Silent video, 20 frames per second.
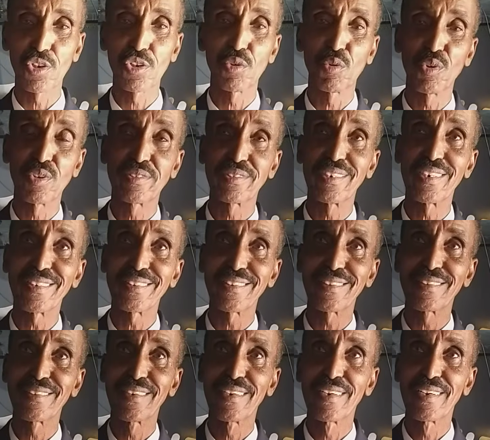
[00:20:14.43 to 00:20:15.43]
you will see it.
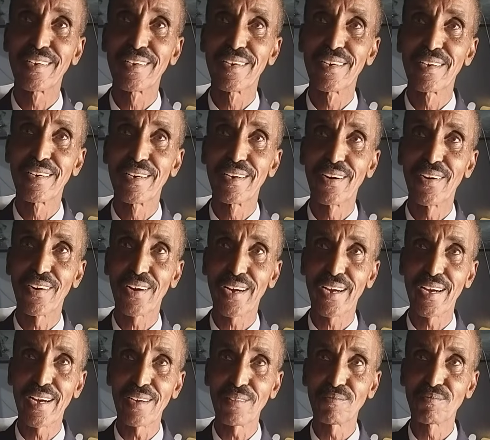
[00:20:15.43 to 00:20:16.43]

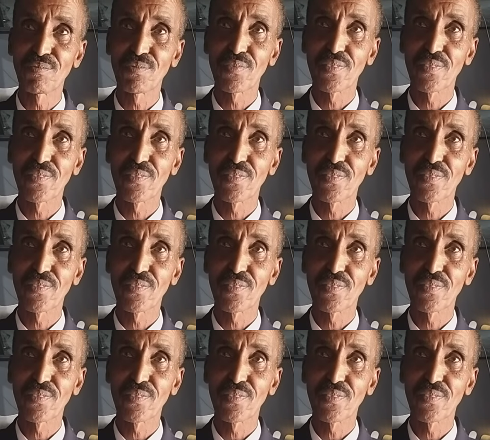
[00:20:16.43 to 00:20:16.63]
Okay?